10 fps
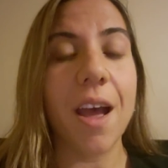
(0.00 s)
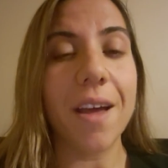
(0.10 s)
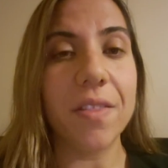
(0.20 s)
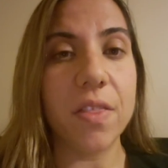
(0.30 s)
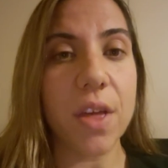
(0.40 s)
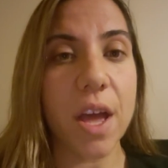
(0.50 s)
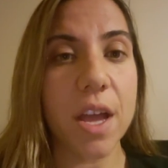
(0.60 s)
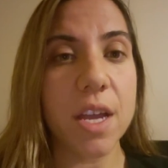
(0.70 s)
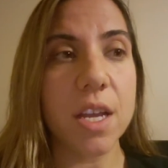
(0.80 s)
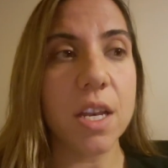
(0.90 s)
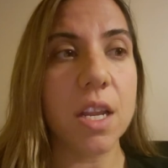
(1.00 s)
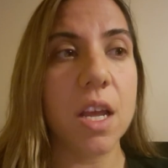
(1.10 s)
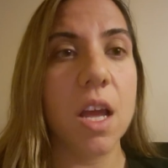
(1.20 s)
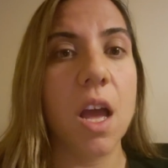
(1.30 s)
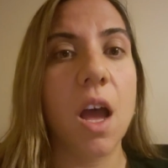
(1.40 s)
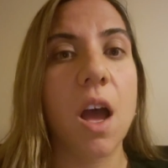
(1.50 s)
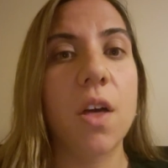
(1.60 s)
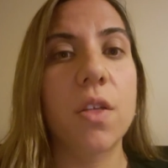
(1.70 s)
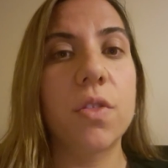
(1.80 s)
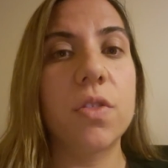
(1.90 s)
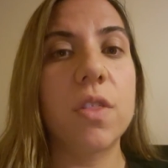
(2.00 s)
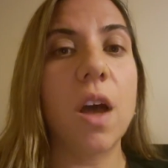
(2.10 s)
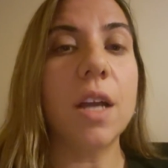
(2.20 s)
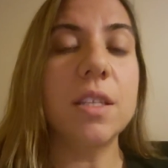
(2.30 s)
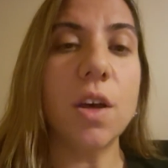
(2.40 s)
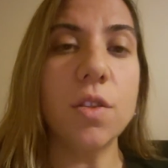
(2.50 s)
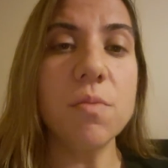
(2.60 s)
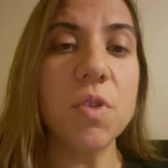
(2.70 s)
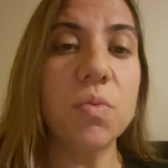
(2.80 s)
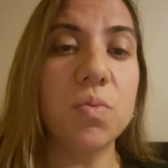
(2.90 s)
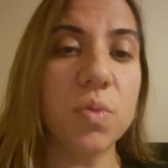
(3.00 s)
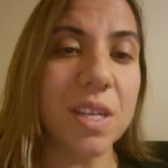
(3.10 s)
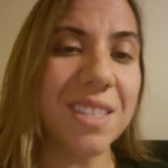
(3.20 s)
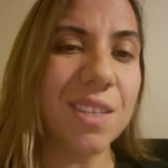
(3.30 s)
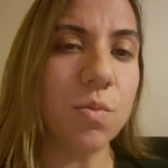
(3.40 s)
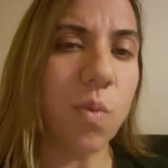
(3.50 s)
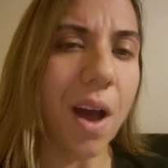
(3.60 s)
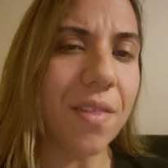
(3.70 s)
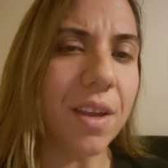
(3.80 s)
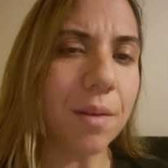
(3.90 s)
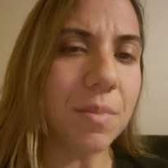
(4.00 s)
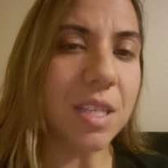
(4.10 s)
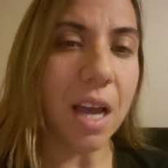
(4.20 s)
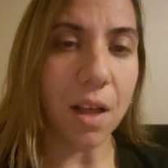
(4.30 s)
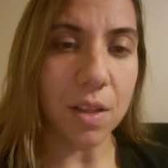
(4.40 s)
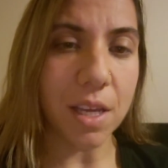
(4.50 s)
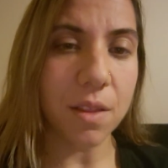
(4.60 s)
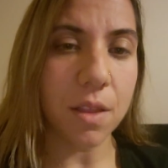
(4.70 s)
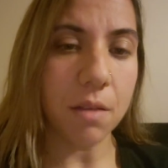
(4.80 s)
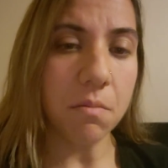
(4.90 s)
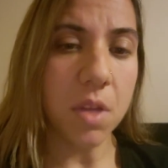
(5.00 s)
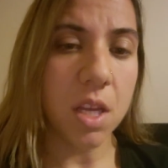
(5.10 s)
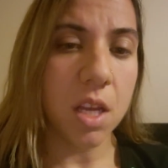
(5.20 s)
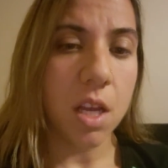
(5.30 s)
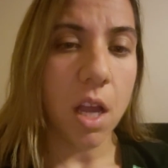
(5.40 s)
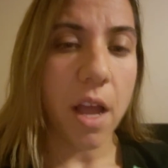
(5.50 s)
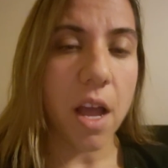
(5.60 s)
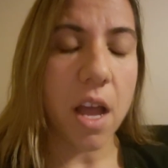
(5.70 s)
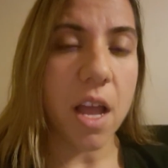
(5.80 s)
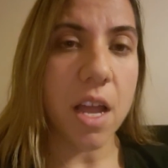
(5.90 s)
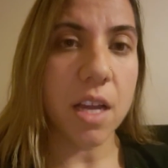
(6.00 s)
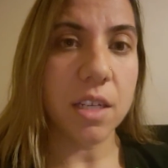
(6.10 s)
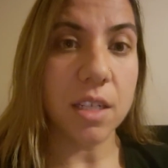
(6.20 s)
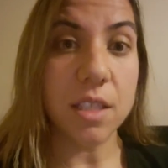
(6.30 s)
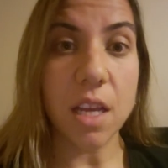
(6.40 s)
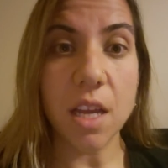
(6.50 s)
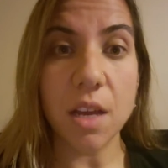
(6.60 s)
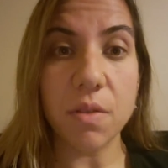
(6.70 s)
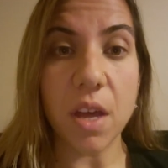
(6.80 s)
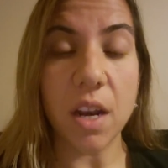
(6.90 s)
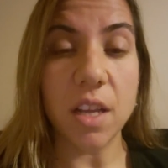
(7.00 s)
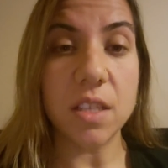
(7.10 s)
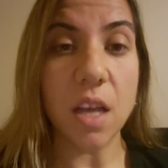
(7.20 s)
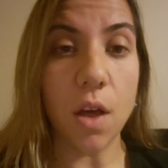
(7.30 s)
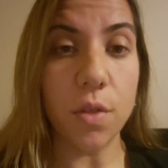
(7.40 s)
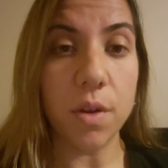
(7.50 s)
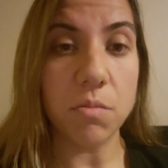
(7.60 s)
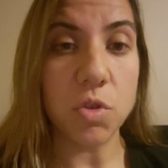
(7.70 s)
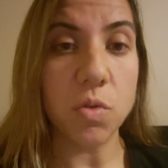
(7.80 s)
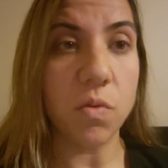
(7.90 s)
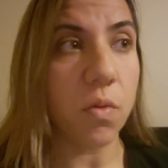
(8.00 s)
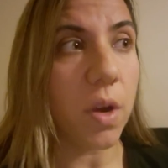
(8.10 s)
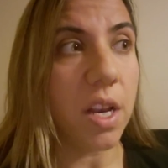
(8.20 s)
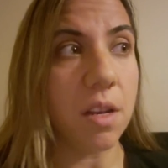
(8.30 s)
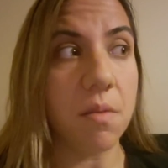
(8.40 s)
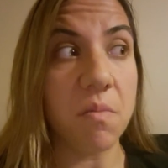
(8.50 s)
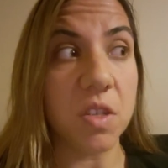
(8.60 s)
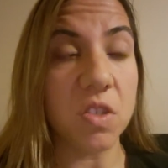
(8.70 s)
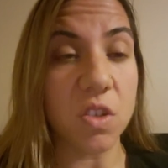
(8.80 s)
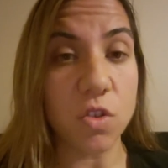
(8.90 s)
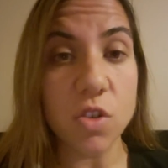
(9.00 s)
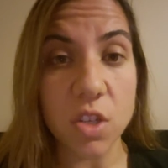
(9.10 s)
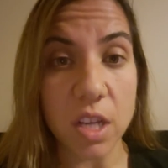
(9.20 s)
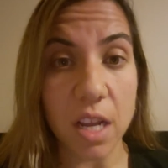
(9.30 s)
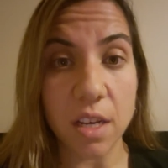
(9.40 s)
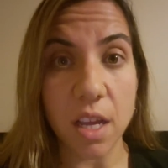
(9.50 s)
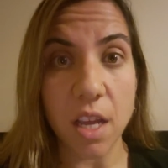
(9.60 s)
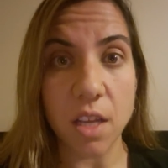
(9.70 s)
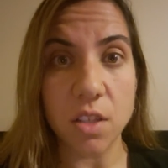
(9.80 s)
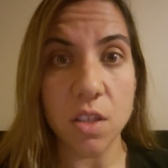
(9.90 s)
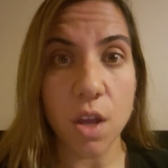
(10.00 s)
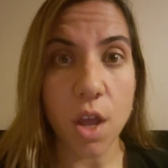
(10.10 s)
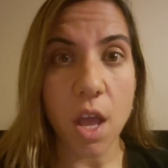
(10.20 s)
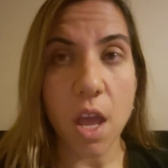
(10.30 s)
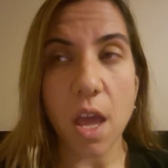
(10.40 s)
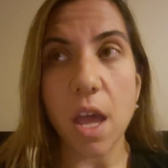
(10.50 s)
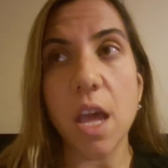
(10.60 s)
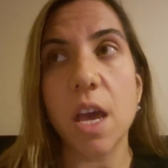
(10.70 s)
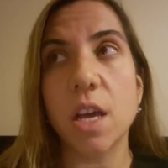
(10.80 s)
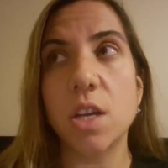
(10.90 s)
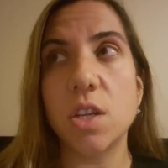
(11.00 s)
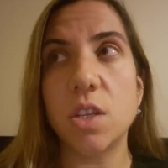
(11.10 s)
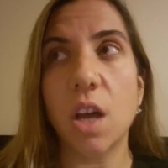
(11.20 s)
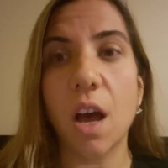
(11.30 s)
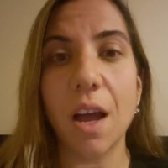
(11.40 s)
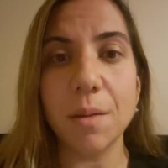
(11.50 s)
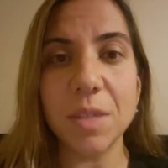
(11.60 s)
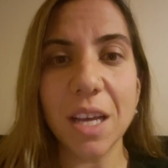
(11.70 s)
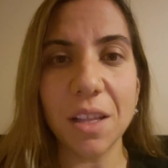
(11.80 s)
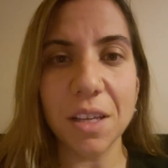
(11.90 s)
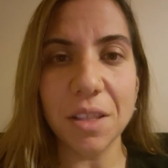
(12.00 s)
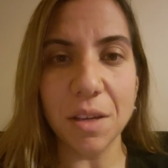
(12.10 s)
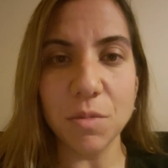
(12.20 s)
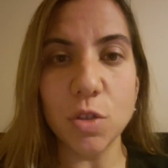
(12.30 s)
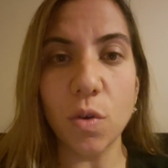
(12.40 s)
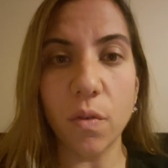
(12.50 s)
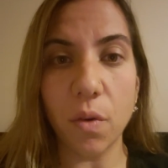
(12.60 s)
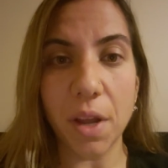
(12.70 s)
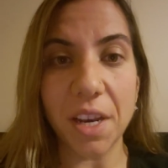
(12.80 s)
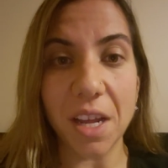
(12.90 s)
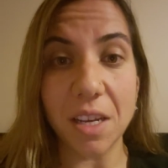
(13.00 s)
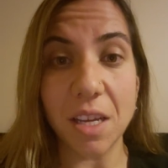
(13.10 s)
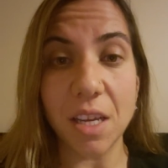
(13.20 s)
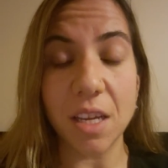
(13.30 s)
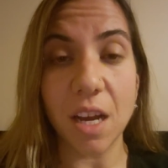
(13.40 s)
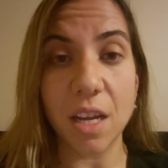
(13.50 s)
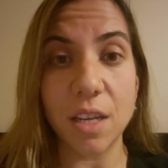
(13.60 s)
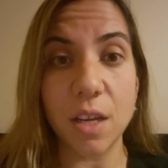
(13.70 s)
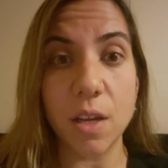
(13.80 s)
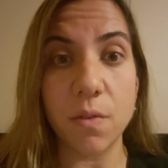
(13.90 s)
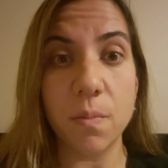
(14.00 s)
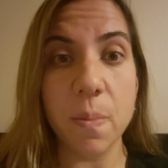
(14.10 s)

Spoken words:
And then I tell them the reason why that I'm telling them. And I say that I tell them to avoid any misunderstandings. And I'm telling them to avoid any kind of,